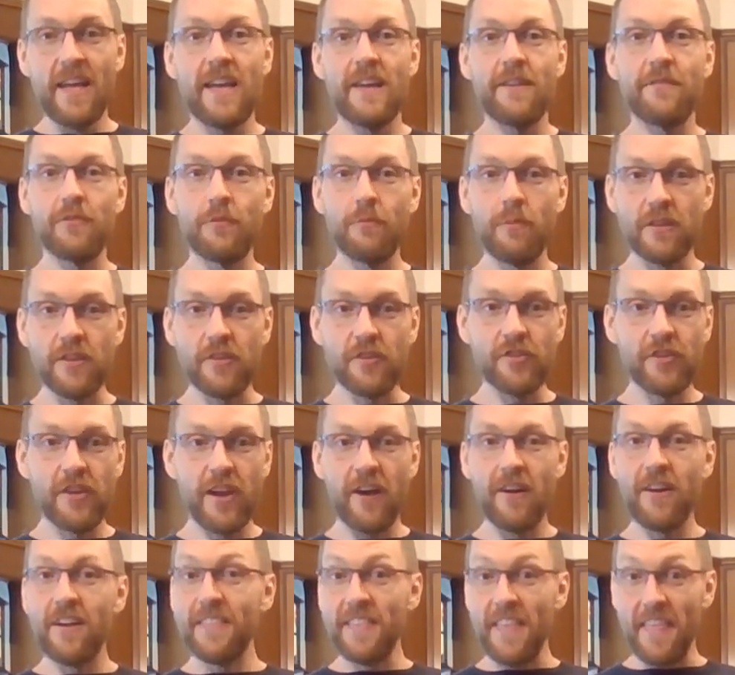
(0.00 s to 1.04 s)
If you want to
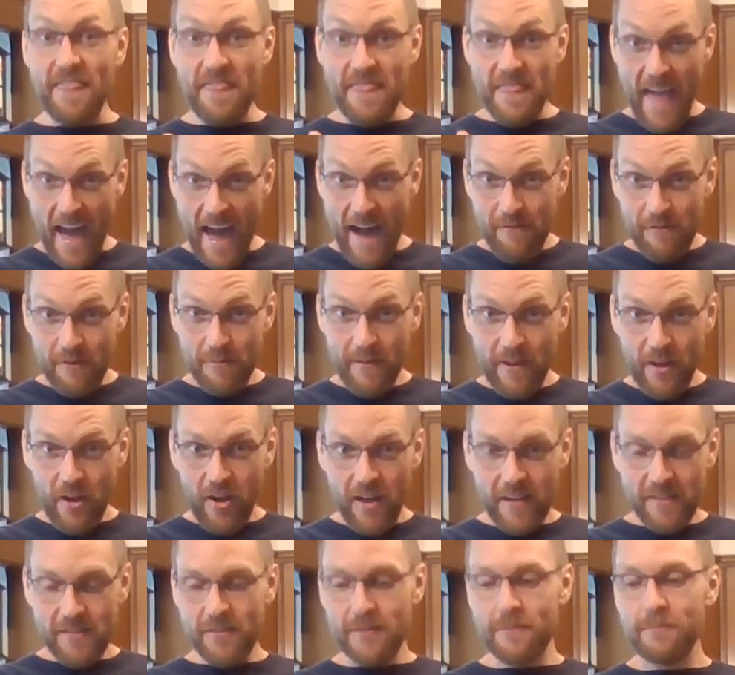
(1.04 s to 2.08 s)
share it, that would be
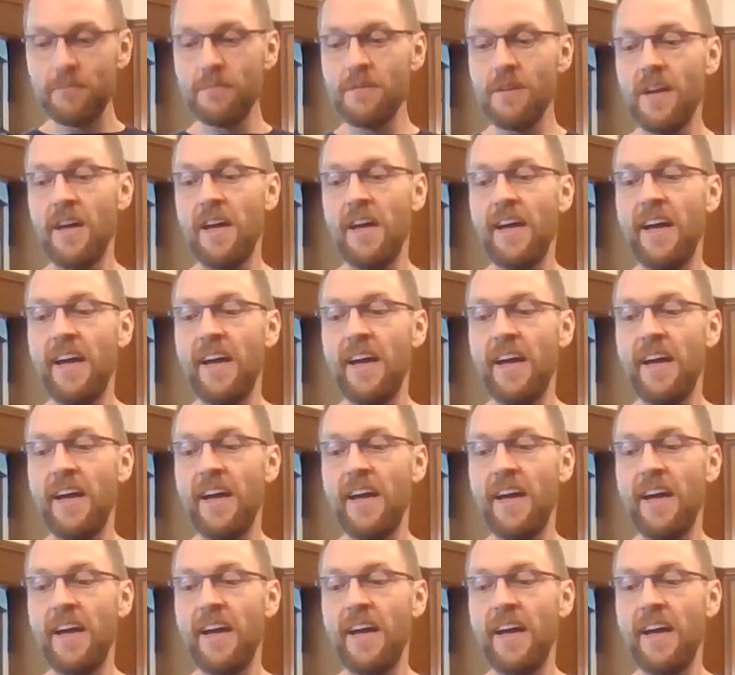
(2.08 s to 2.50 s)
awesome.